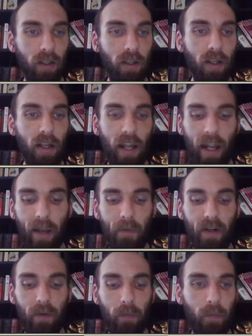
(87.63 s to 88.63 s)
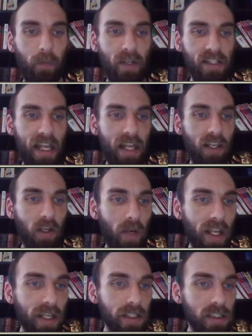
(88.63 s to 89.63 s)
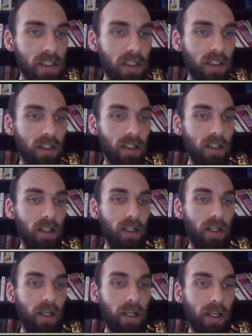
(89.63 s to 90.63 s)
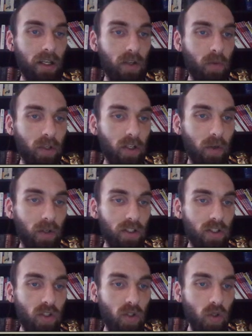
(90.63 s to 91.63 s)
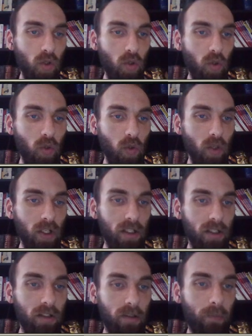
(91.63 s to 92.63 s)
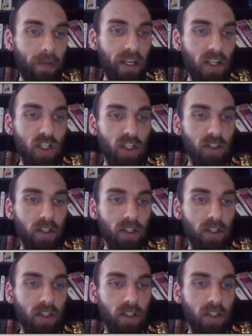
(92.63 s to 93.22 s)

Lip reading: and we're gonna press N to go next, and we're going to buy a shield,